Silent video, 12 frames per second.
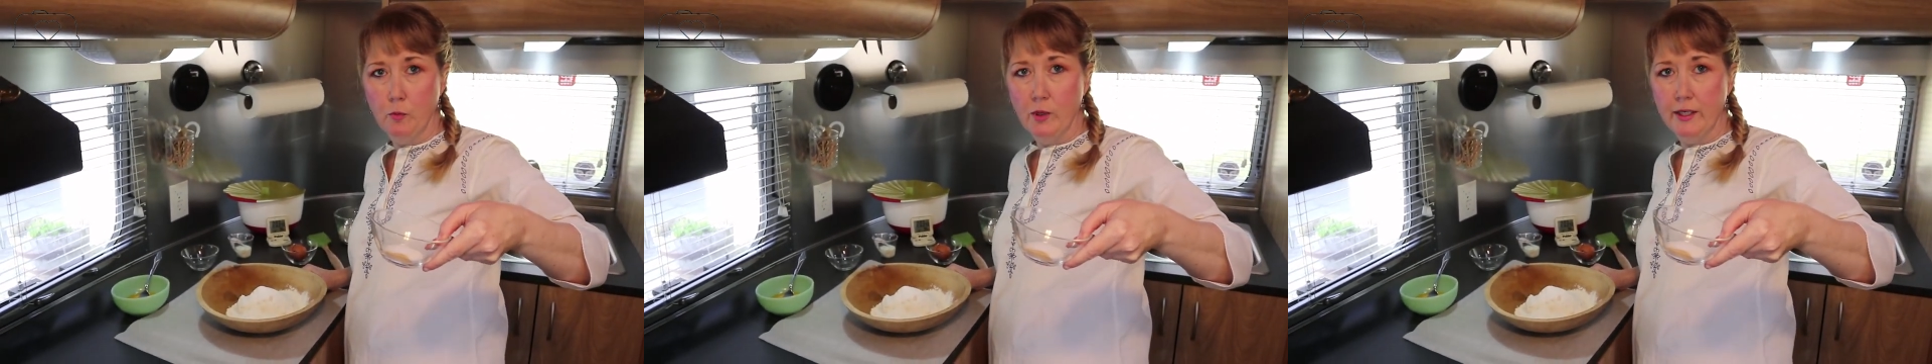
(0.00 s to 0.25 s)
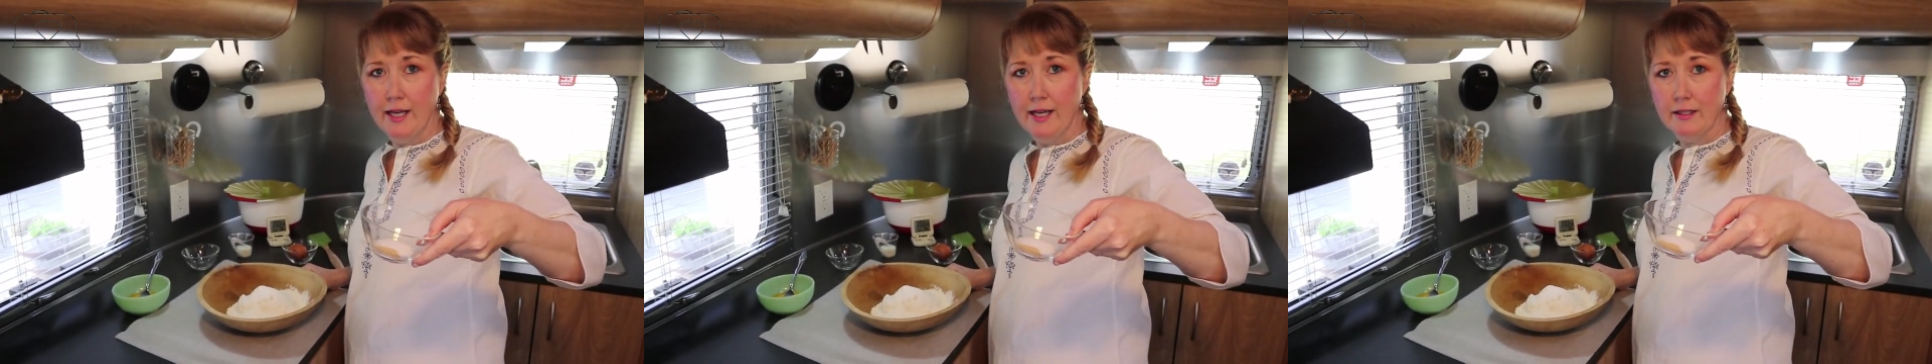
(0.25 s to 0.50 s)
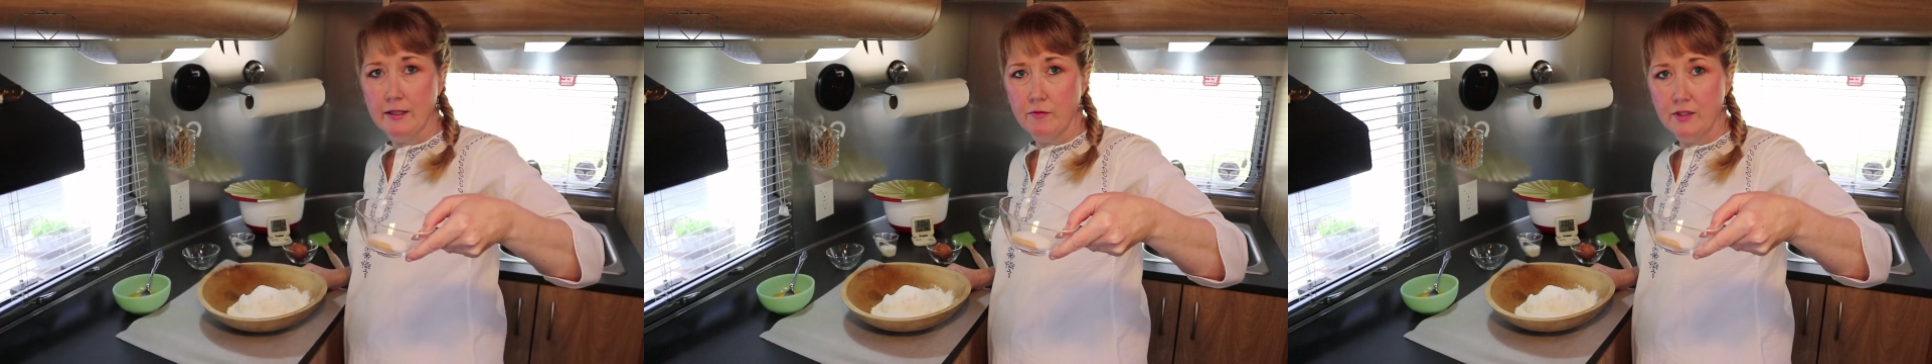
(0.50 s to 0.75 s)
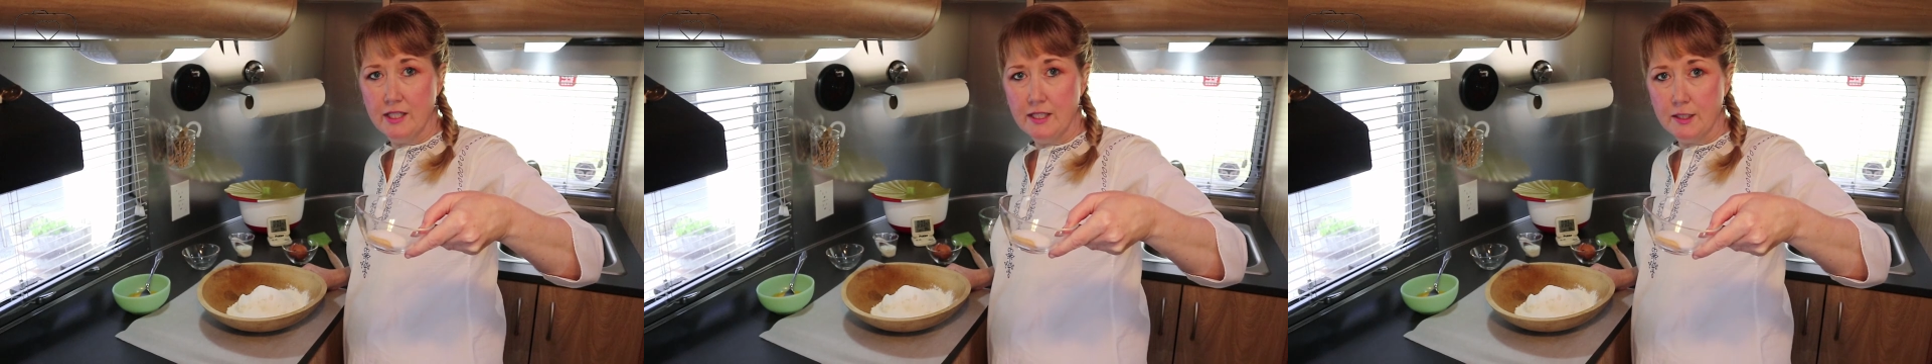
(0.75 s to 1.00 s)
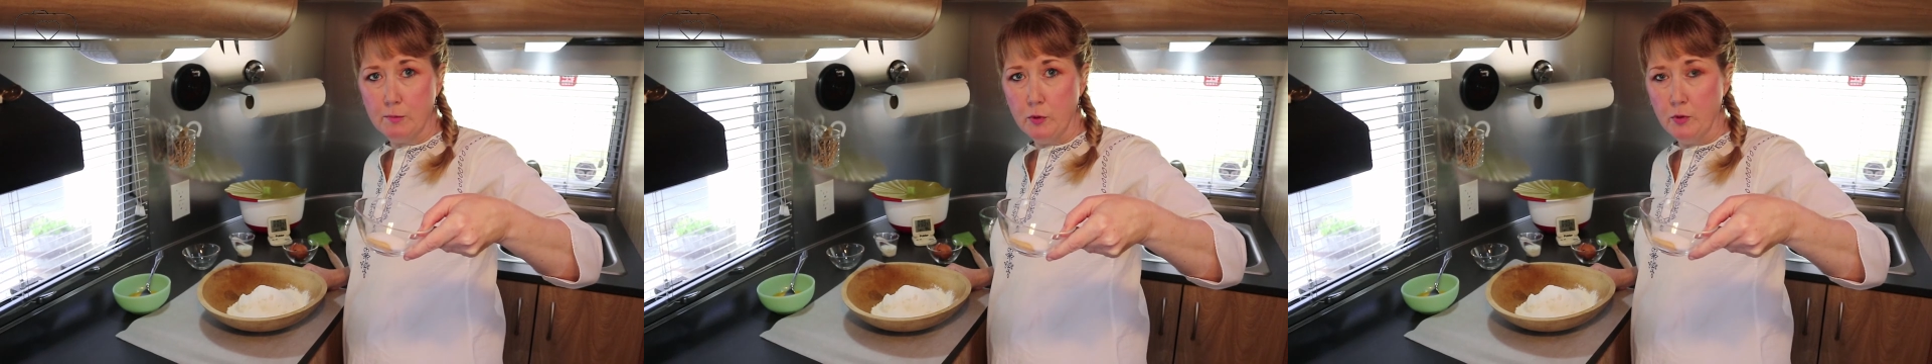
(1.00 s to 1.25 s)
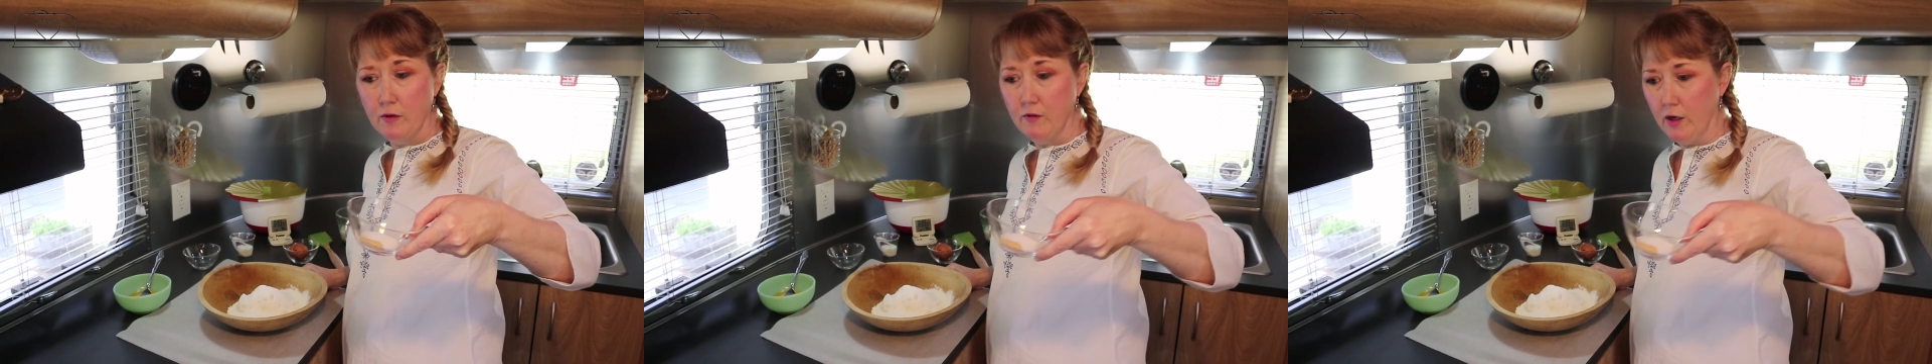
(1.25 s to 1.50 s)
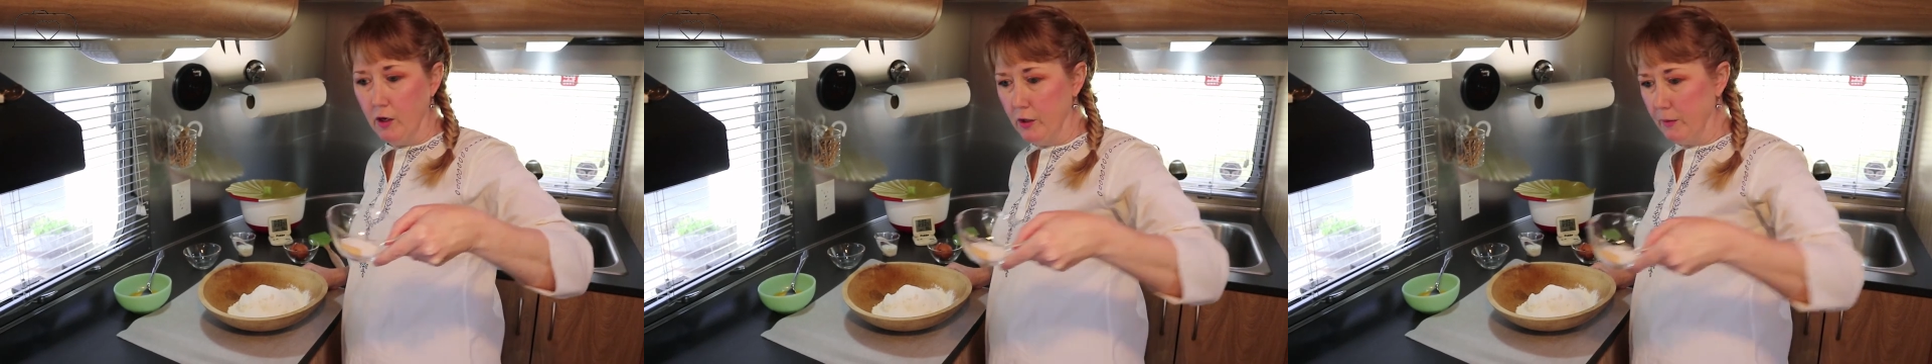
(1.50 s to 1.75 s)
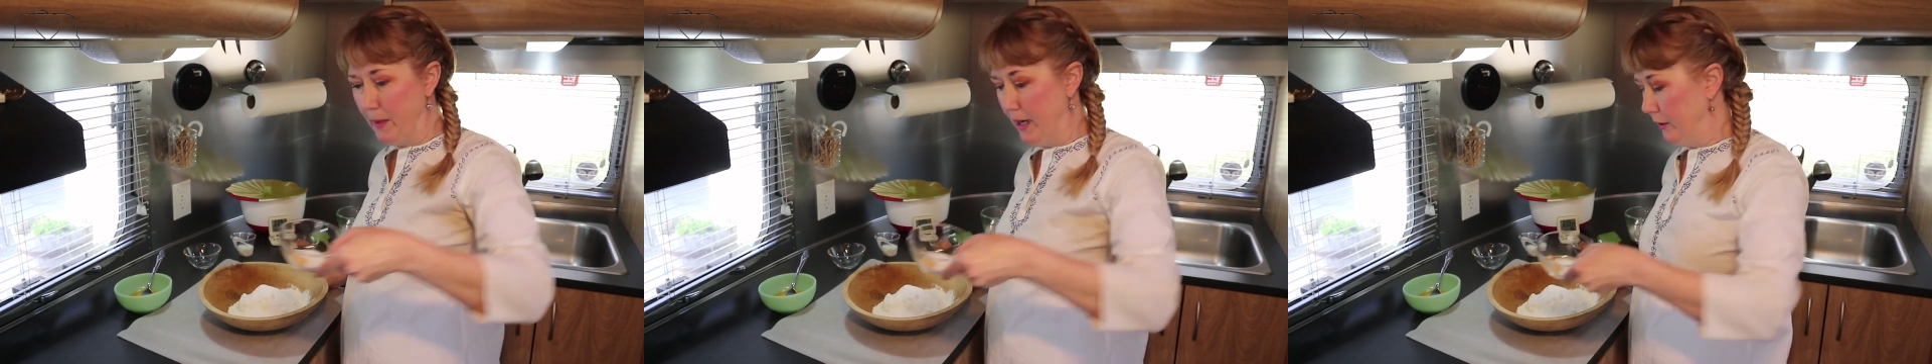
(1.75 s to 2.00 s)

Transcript: one eighth of a teaspoon of garlic